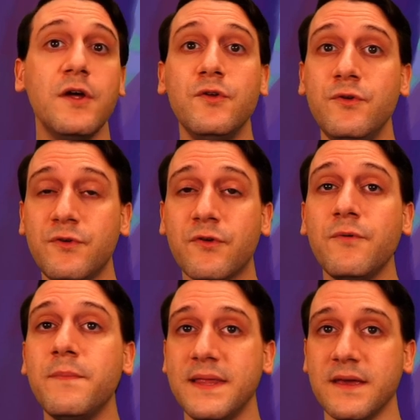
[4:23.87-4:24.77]
neutral
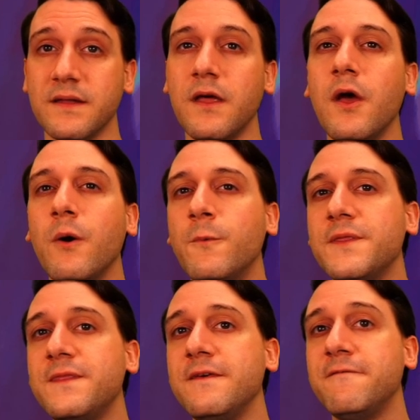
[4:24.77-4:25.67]
minion
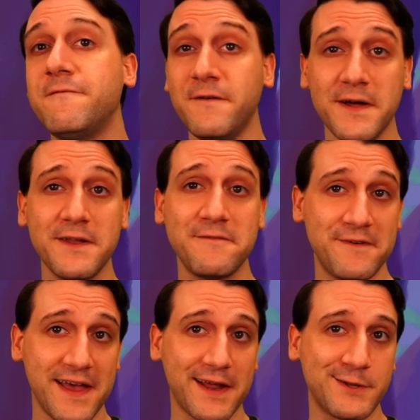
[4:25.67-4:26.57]
with the fun
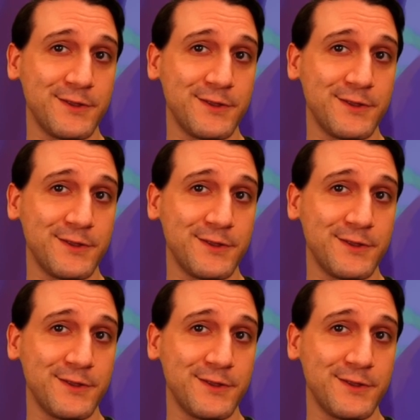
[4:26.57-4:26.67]
effect